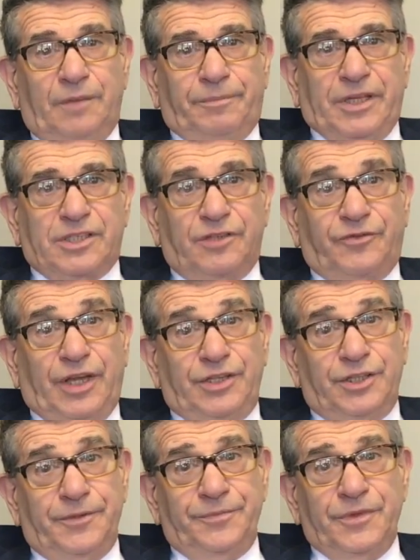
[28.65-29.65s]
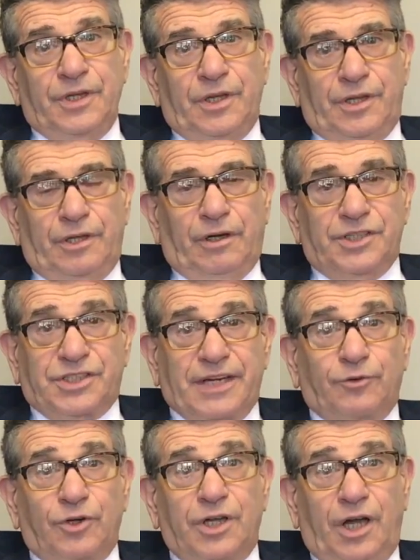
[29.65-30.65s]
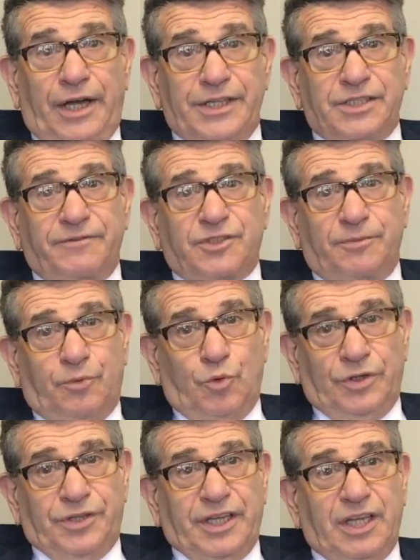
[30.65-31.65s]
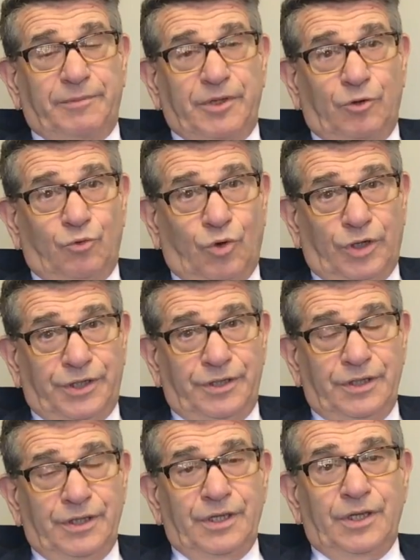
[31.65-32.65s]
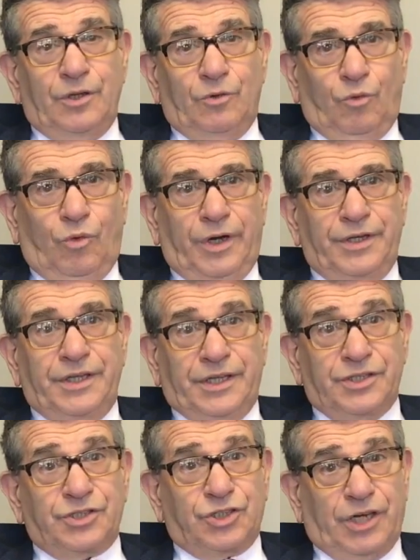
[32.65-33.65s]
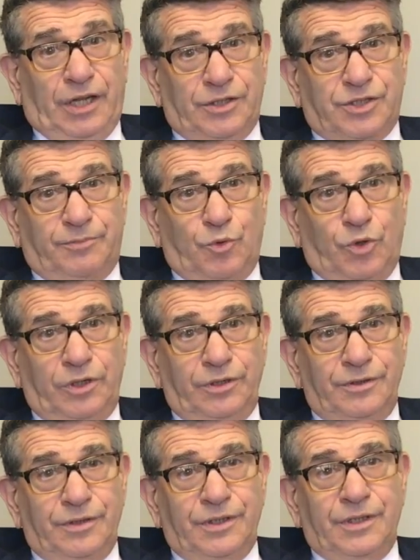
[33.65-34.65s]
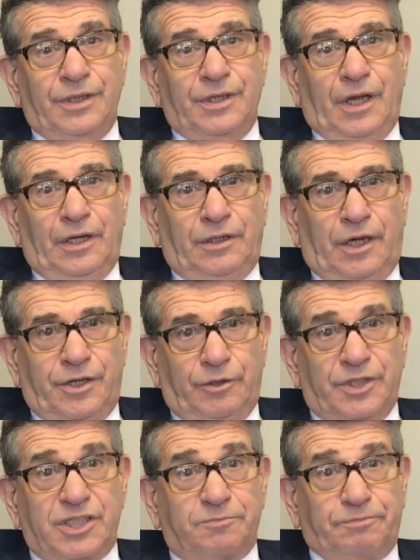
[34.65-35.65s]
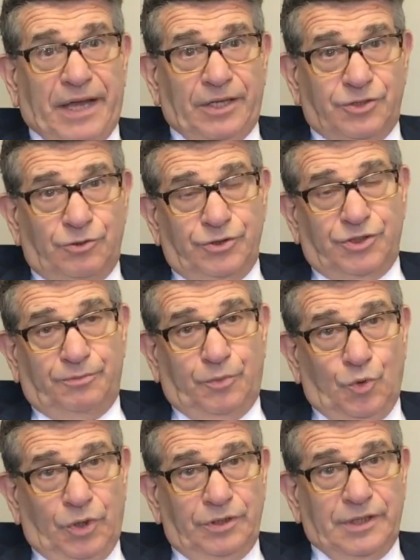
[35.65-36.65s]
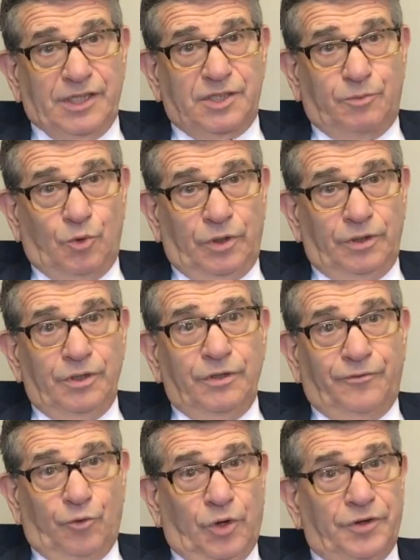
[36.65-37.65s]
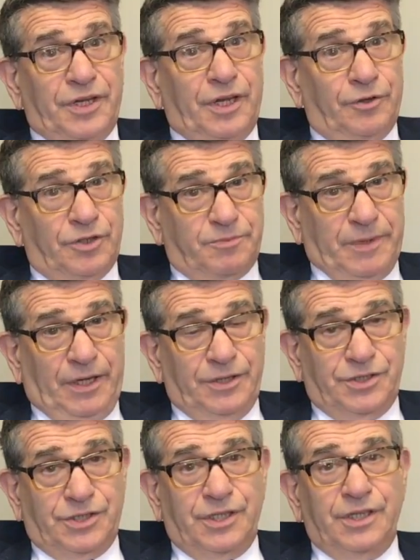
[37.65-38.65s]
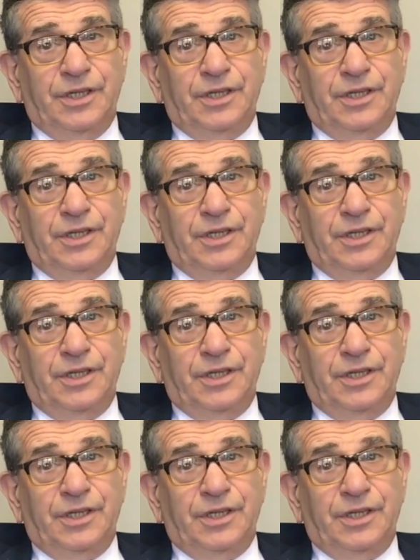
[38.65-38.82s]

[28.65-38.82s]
In Pennsylvania, there are several kinds of support that can be awarded. One is child support, another is spousal support, as support for the other spouse.